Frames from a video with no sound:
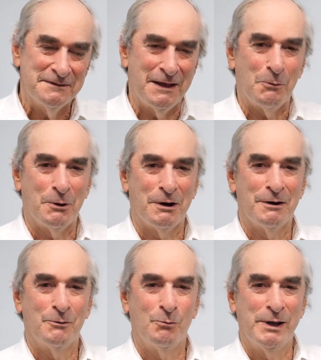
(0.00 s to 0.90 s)
that
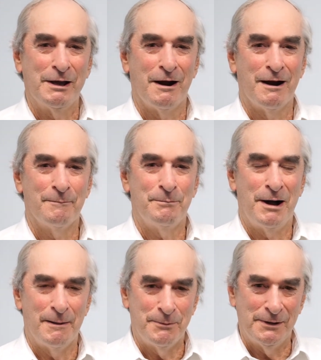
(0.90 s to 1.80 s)
we are
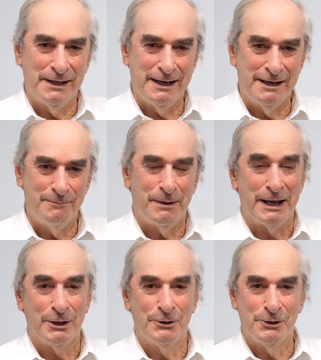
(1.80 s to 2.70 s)
populated
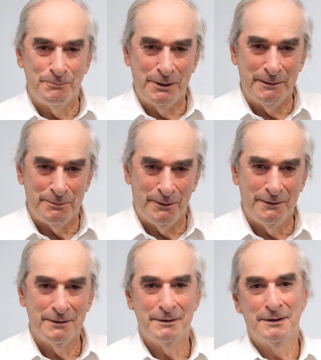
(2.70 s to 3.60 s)
by good
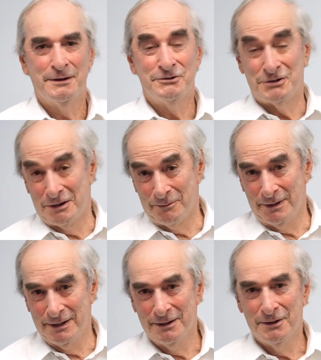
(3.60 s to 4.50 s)
people
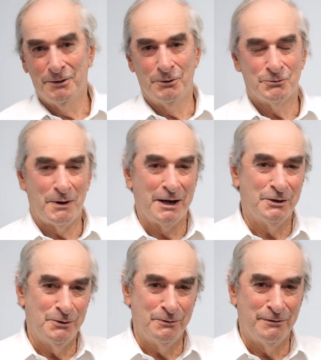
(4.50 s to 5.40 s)
generally who try to
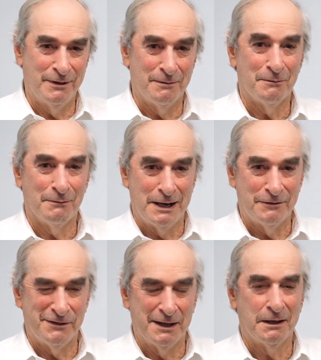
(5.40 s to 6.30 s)
do the right
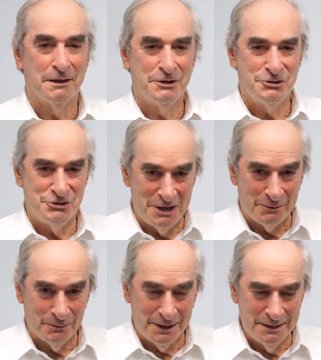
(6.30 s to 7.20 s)
thing
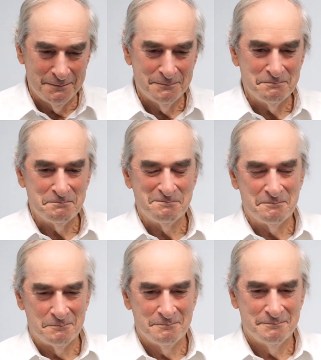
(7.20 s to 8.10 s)
generally.
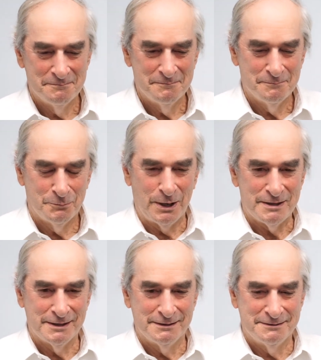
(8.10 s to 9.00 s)

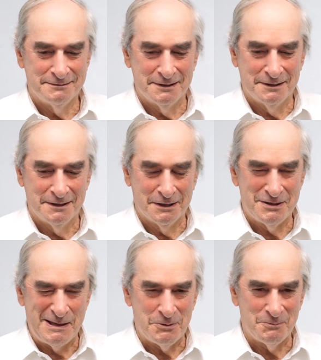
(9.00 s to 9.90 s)
Present
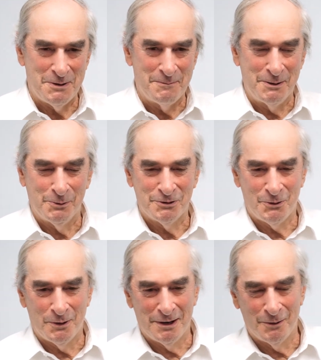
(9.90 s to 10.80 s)
exception might be what's
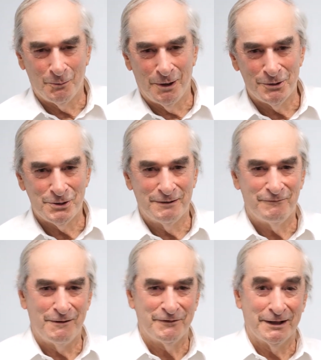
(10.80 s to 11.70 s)
going on in Washington
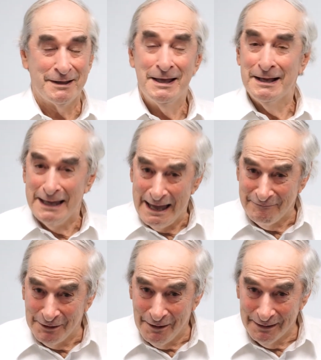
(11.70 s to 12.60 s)
involving the
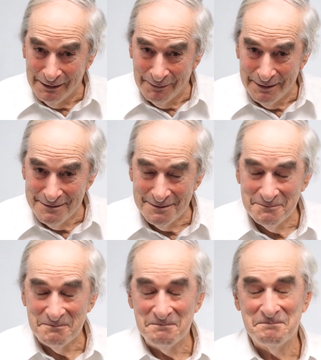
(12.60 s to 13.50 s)
Kavanaugh hearings,
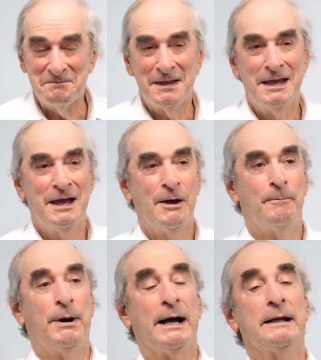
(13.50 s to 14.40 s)

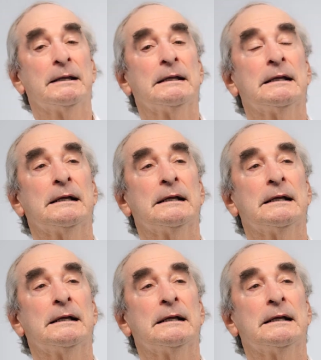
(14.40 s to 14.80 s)
but